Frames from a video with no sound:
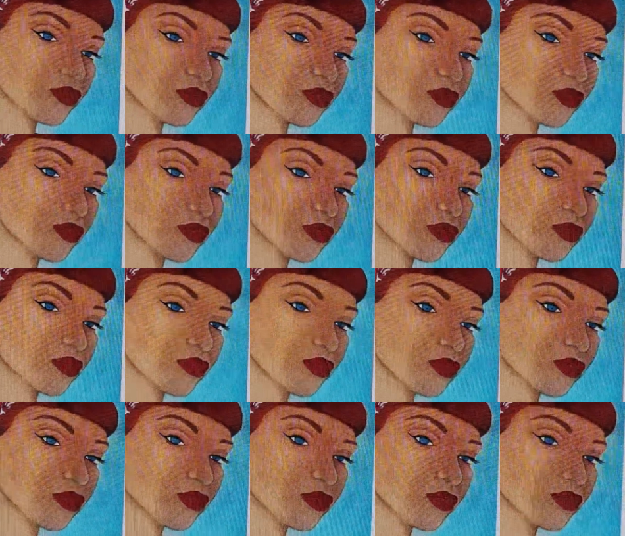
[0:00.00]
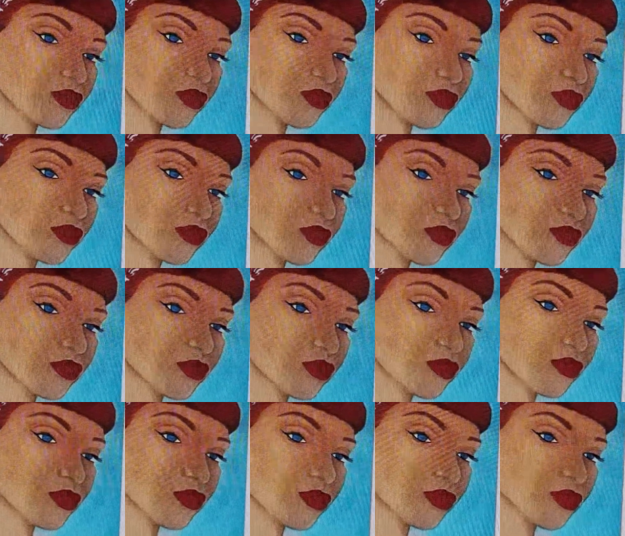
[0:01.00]
Oh, and that piece from the
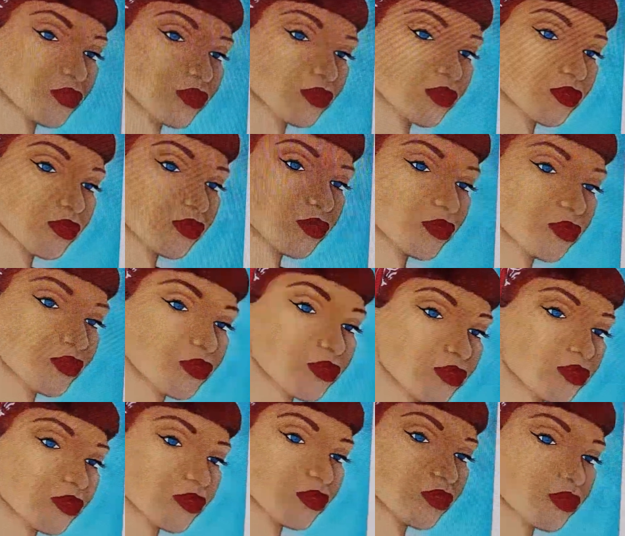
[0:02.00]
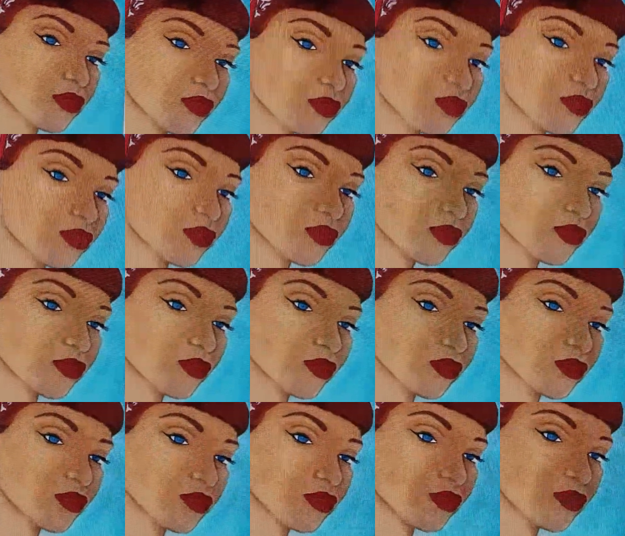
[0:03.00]
Chicago that I told you that, you
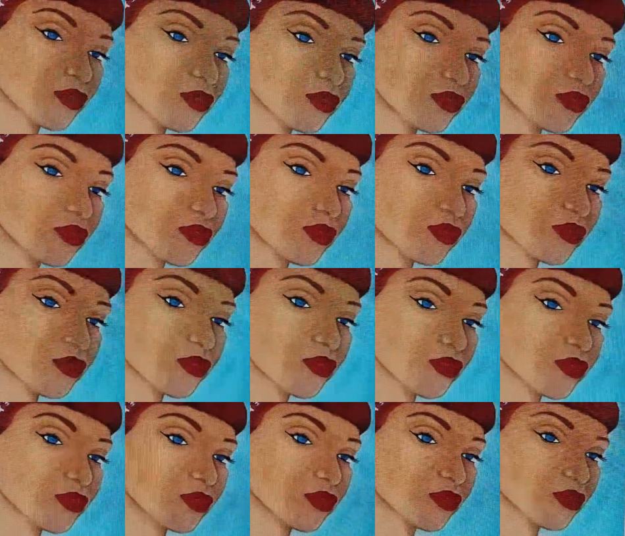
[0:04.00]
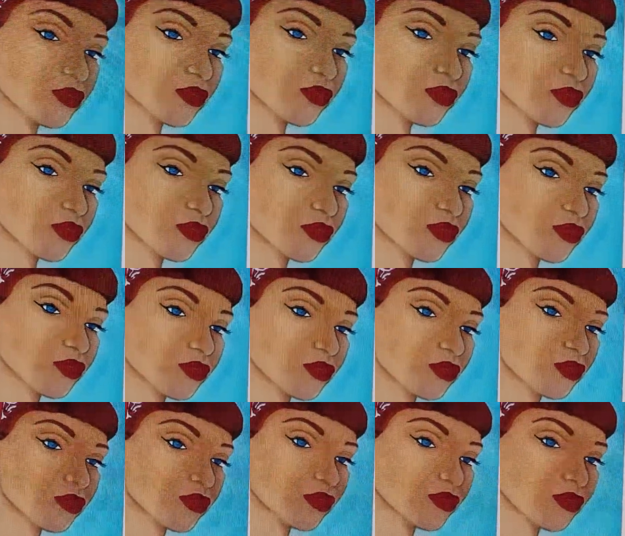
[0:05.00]
know, I didn't win Jack, but then
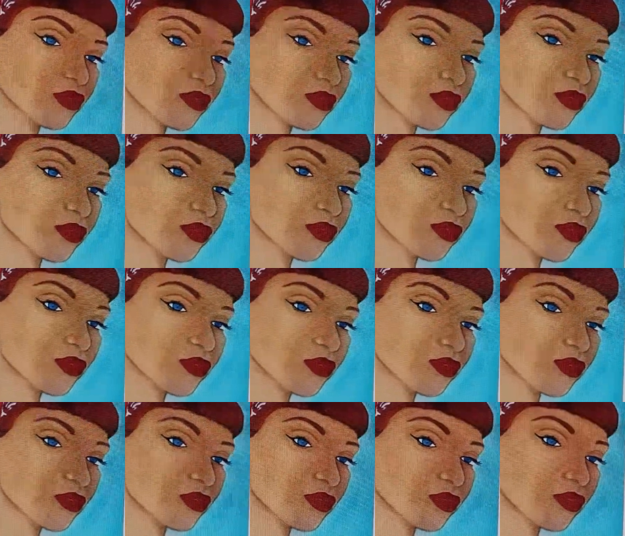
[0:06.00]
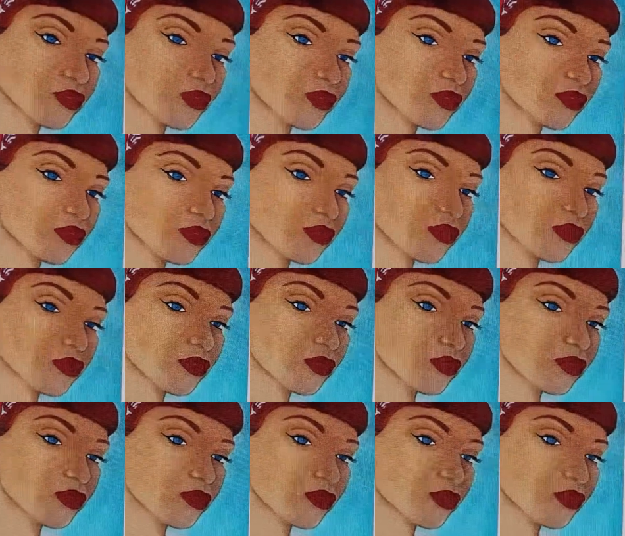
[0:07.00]
I got mentioned in the magazine.